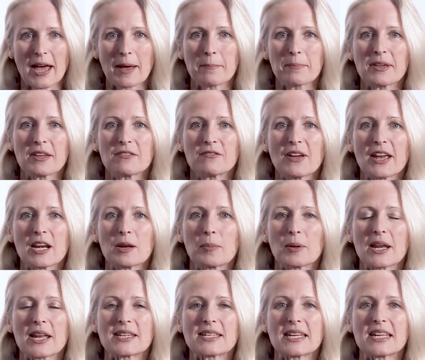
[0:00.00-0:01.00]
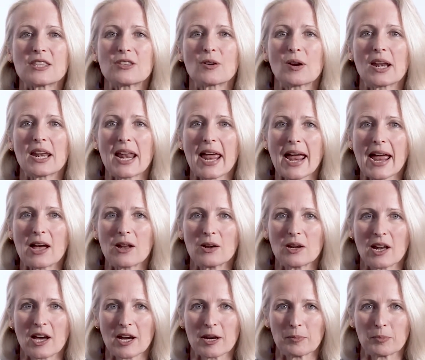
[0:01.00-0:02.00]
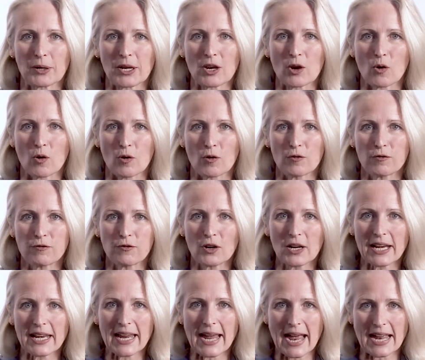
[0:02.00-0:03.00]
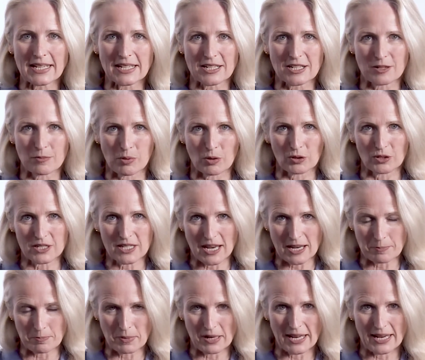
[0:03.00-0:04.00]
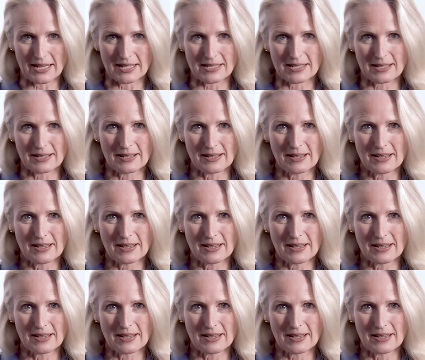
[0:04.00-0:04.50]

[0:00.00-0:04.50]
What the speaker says: and be available as either a layout library or fully editable template,